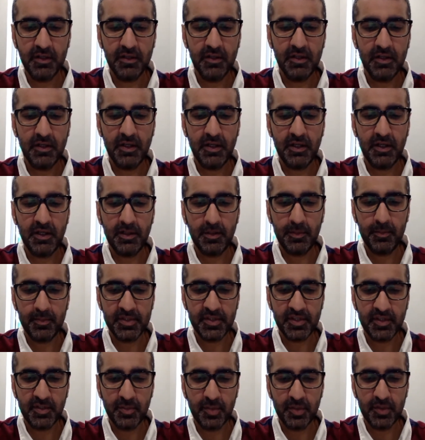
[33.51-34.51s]
So
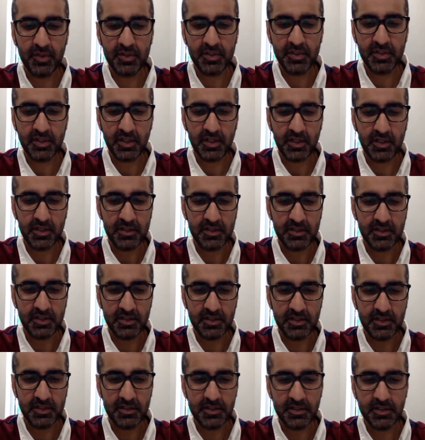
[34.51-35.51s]
the book starts at
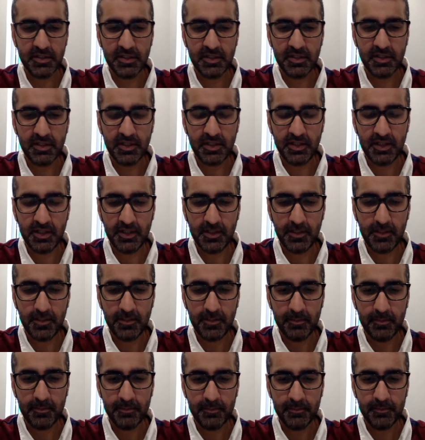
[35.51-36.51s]
9
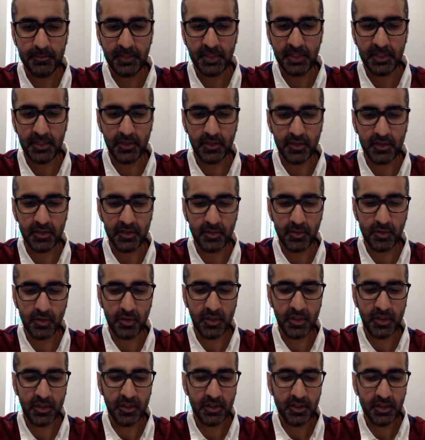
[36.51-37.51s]
o'clock in the
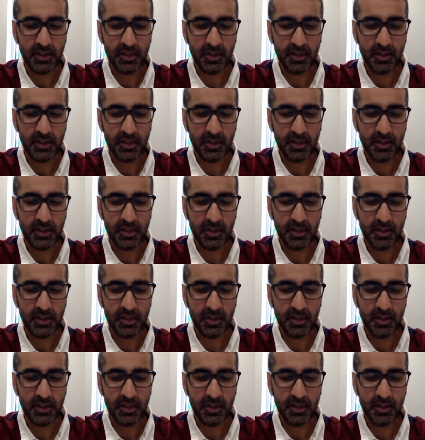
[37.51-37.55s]
morning,